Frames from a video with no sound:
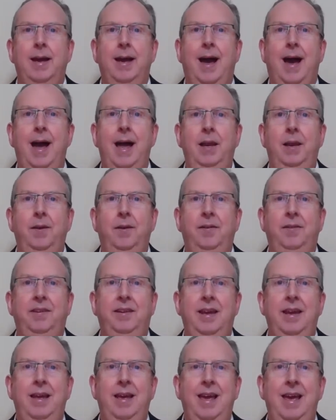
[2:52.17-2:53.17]
And
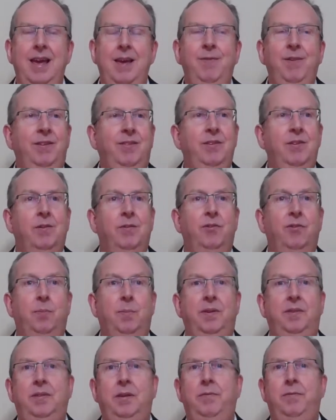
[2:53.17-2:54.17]
if it's
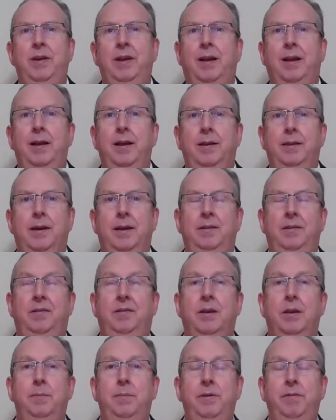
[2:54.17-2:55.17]
non-specific like that, it's
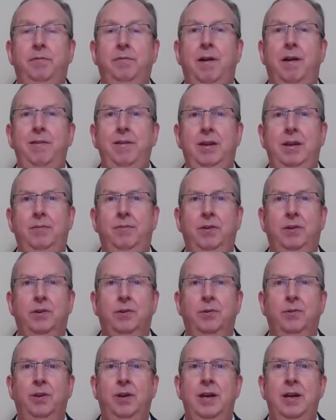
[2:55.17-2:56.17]
going to be very
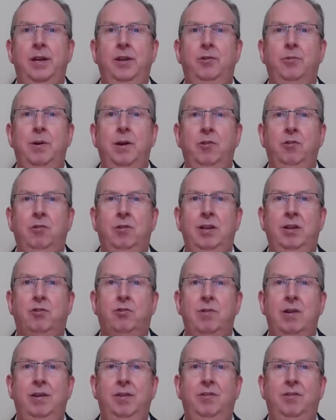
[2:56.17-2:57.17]
difficult to actually
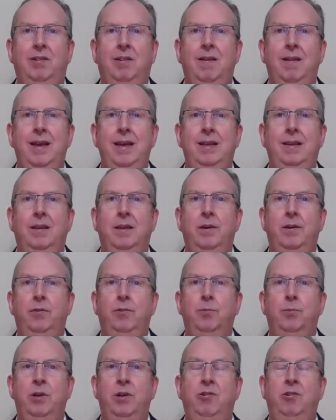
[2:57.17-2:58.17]
translate
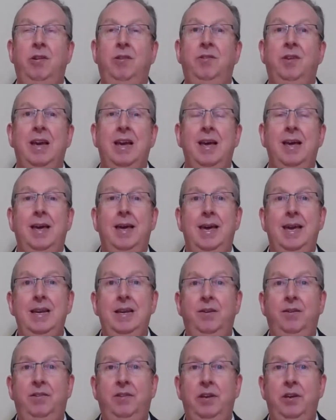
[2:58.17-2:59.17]
those wishes
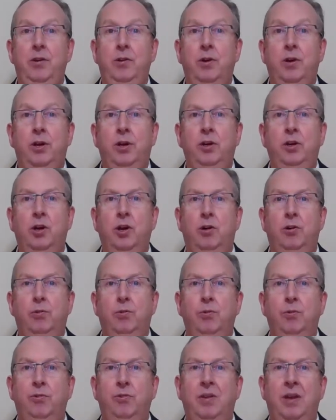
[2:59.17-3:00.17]
into
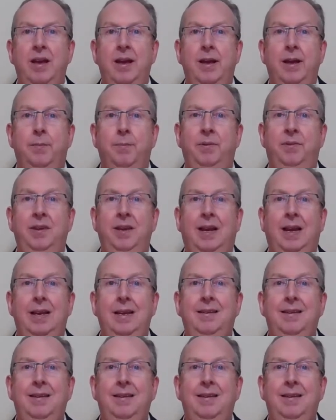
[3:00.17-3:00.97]
goals, particularly